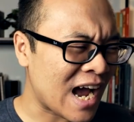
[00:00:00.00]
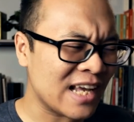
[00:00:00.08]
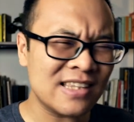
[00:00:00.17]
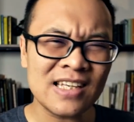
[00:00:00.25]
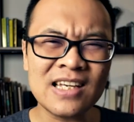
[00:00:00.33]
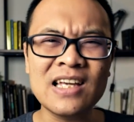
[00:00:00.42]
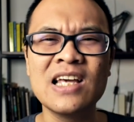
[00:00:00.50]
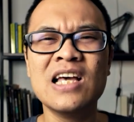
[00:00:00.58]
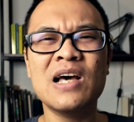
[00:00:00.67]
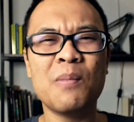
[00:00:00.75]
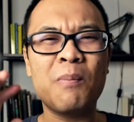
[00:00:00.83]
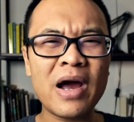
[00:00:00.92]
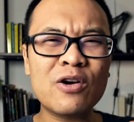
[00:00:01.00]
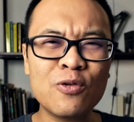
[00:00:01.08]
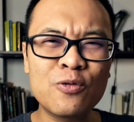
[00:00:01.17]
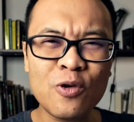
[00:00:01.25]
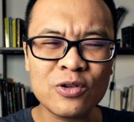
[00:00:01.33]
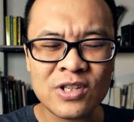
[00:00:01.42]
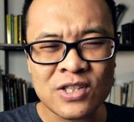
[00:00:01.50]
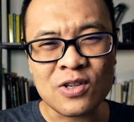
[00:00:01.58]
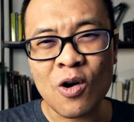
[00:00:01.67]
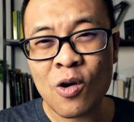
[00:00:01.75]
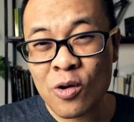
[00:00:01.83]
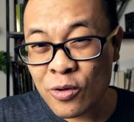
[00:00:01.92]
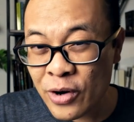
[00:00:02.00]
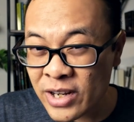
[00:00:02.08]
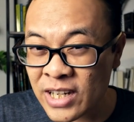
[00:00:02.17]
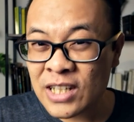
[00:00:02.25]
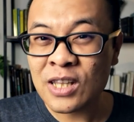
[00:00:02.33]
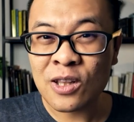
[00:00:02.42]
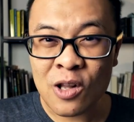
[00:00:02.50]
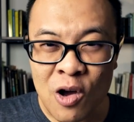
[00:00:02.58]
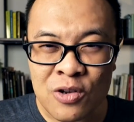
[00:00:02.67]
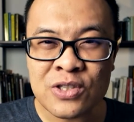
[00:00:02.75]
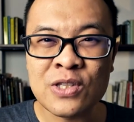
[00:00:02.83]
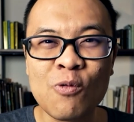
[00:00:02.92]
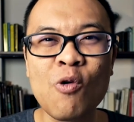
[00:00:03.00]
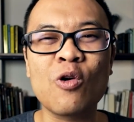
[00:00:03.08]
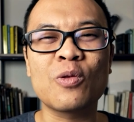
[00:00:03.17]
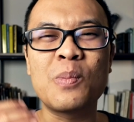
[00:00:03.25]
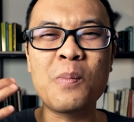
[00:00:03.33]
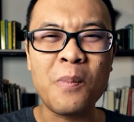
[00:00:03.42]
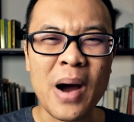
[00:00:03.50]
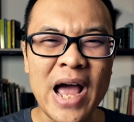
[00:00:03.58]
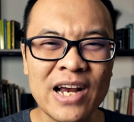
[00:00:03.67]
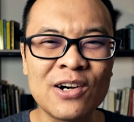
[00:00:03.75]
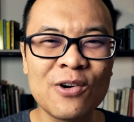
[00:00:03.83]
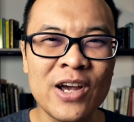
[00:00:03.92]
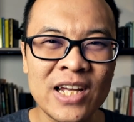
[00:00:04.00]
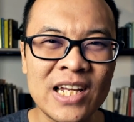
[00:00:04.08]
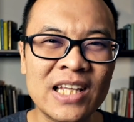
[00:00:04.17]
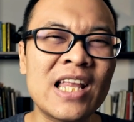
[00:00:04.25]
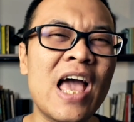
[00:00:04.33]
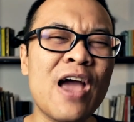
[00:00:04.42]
I think Micro Four Thirds already lost the word micro in it.